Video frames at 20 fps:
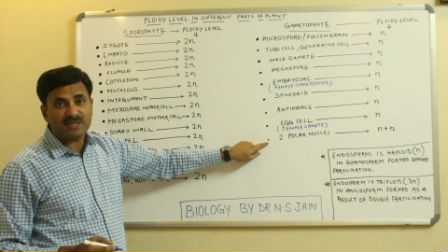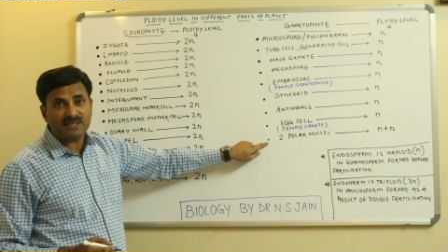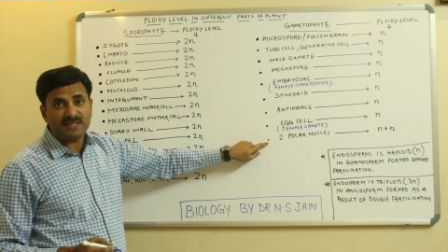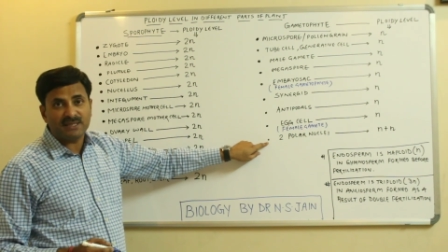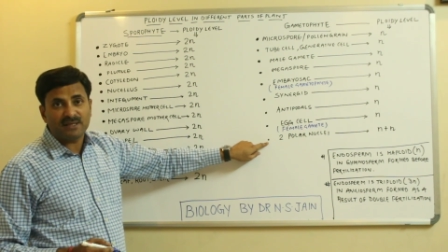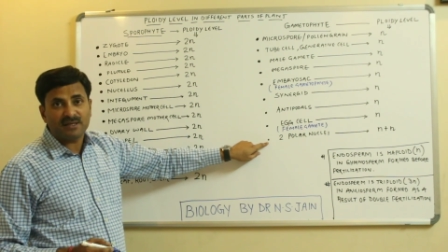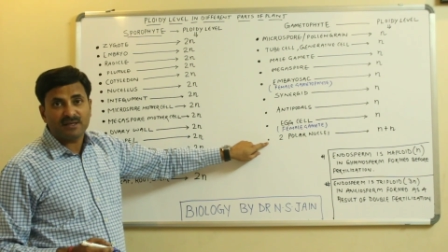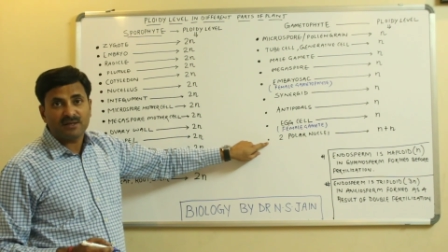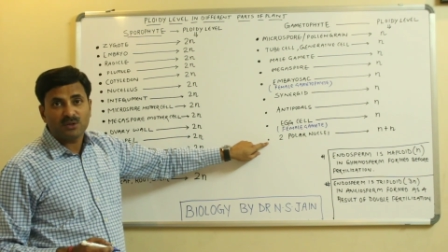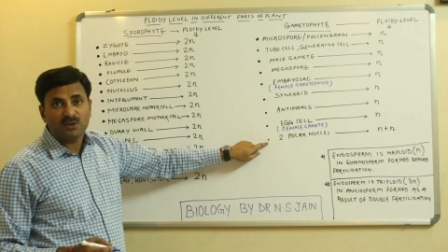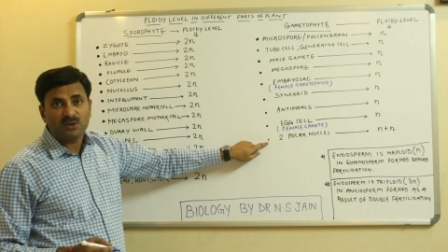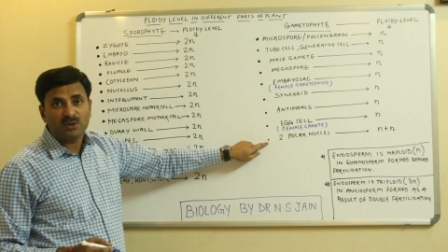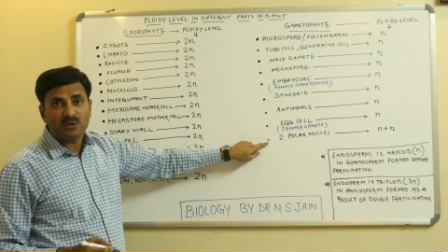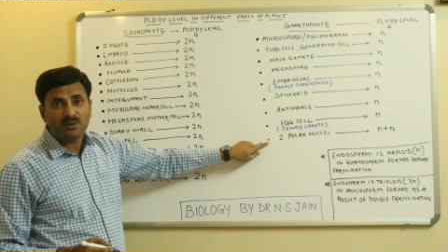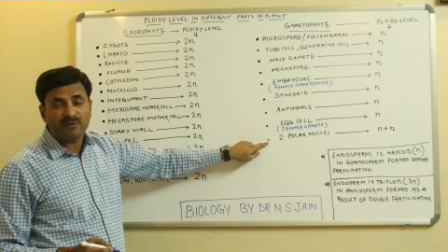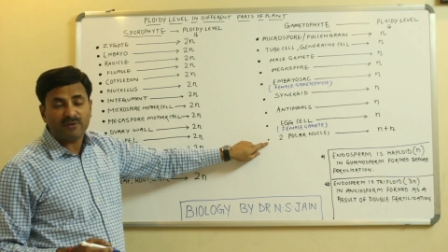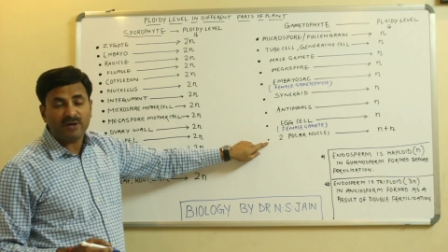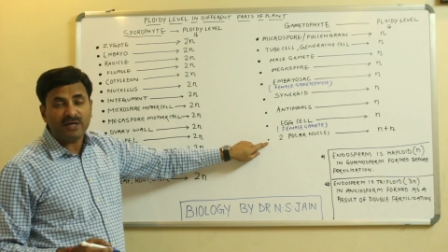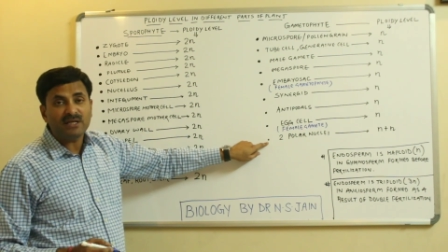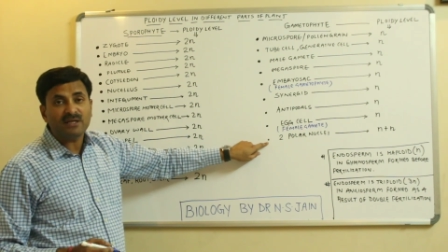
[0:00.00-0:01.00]
present,
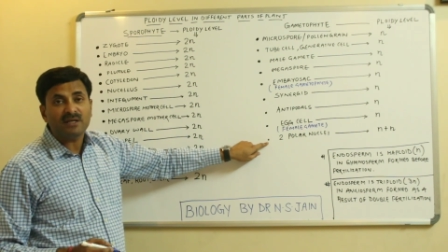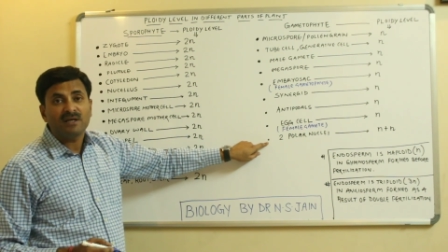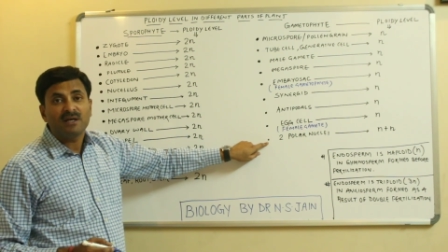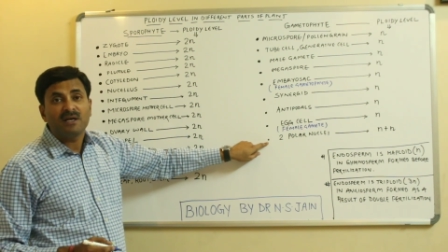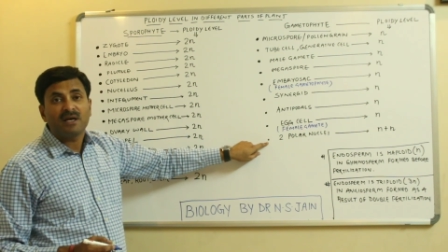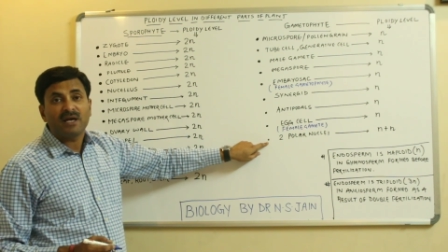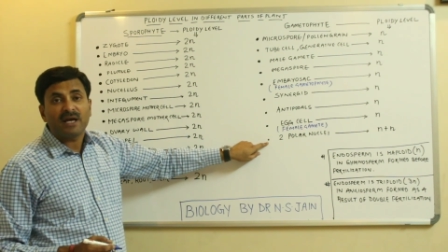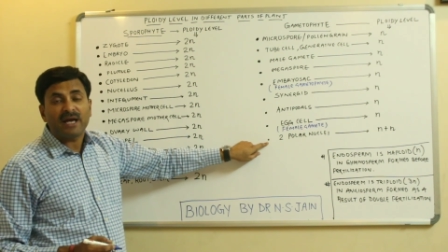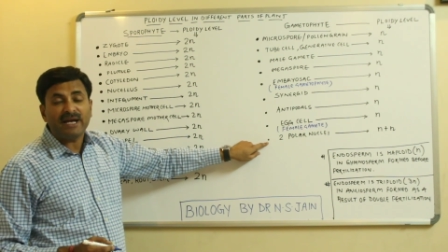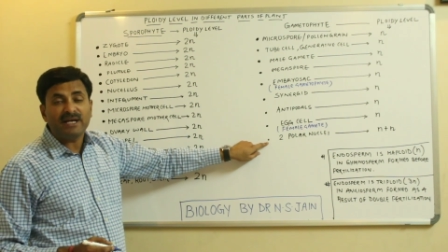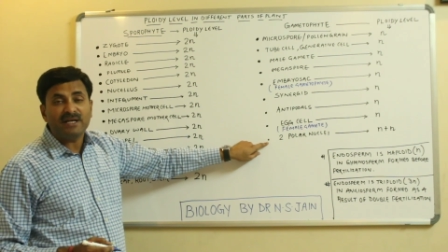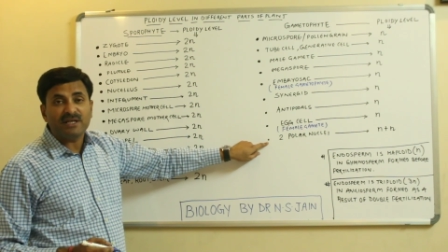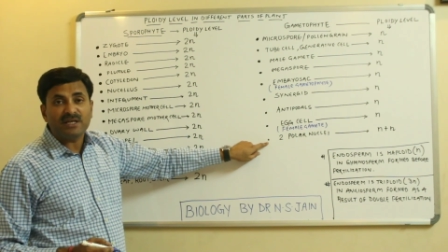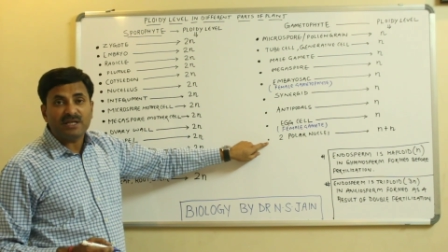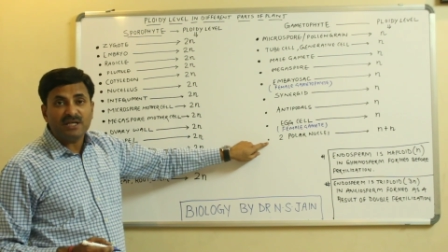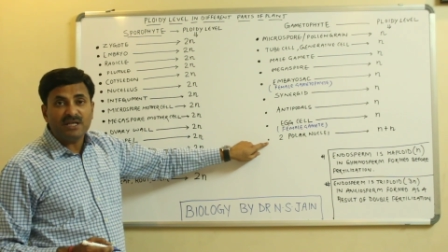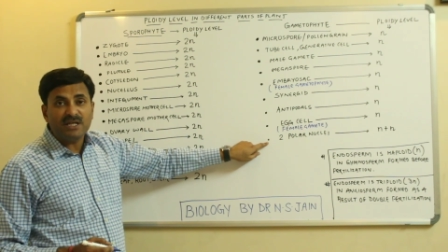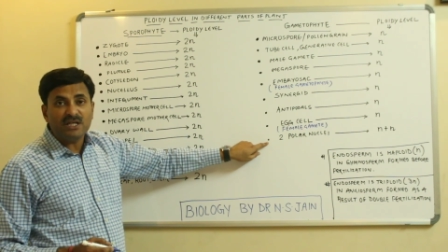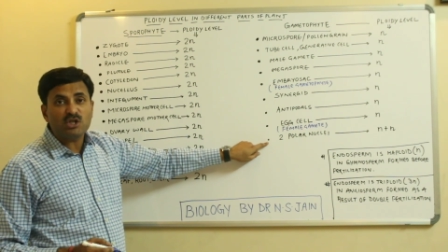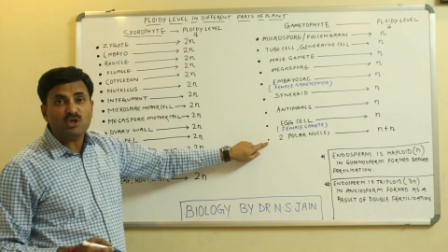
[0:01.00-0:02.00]
right, and
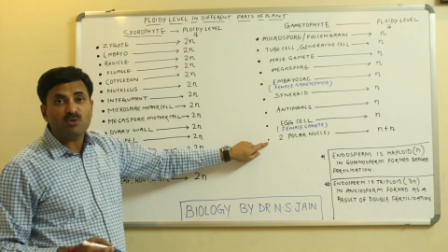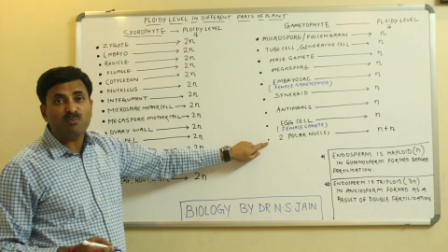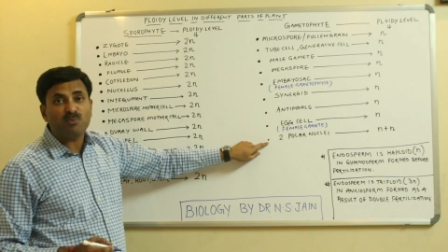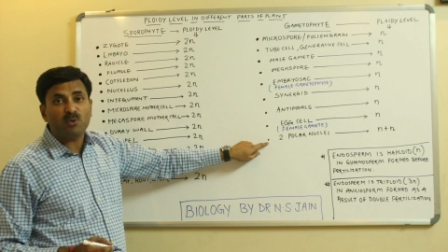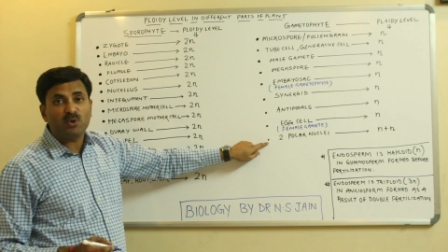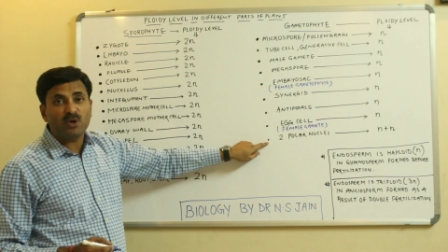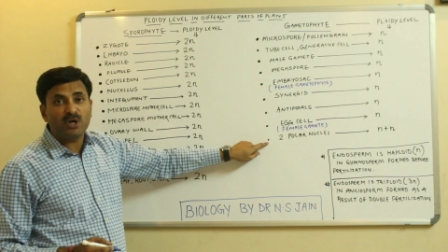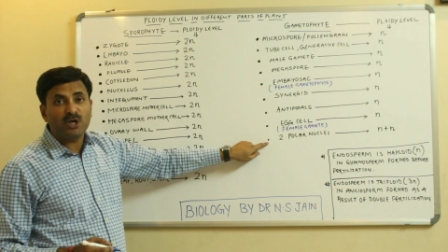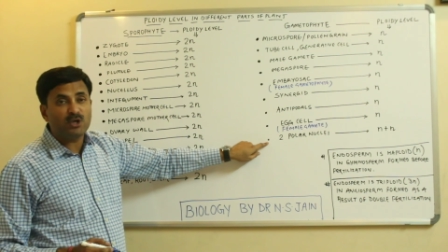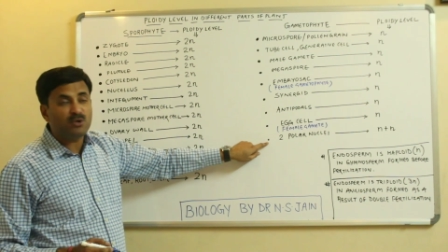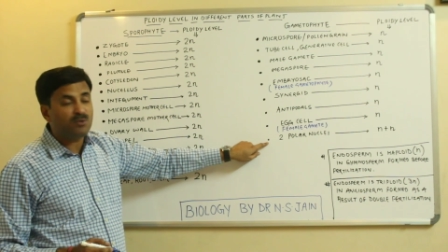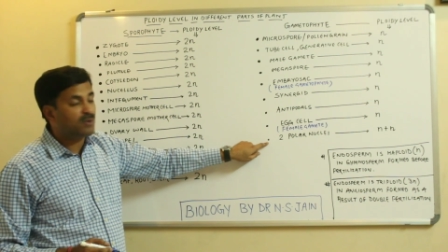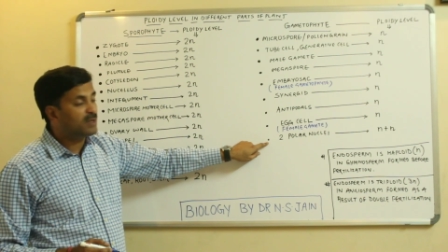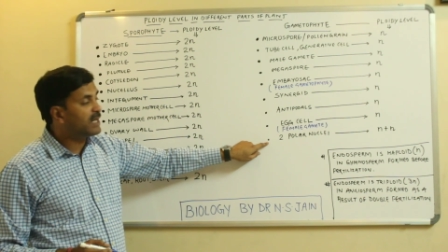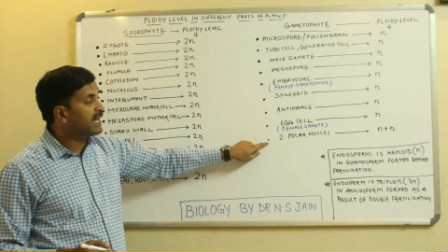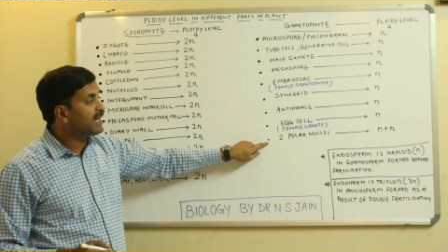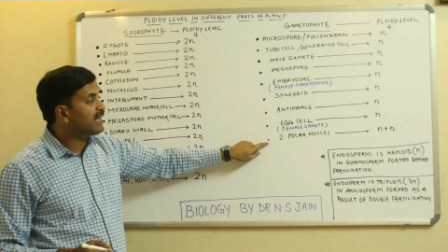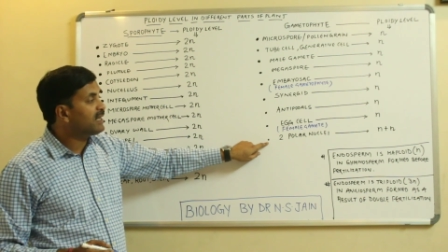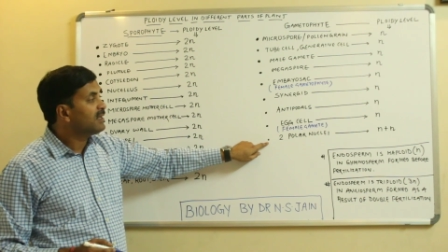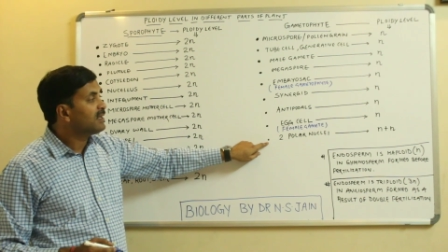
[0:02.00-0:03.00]
each polar
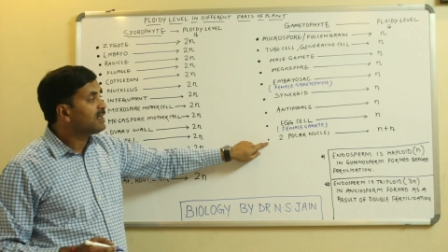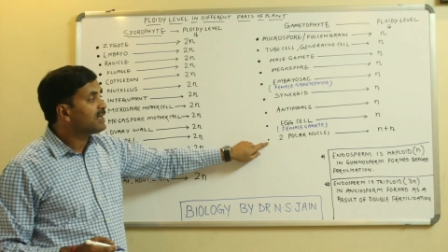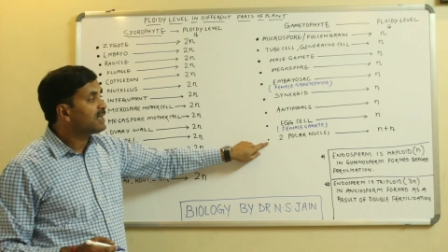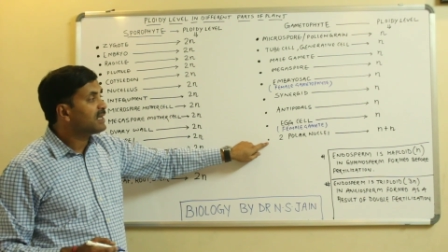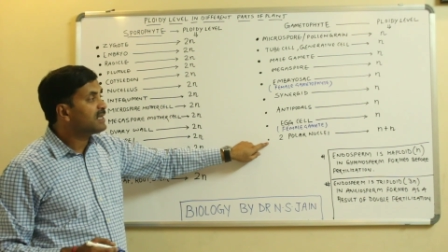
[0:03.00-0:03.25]
nuclei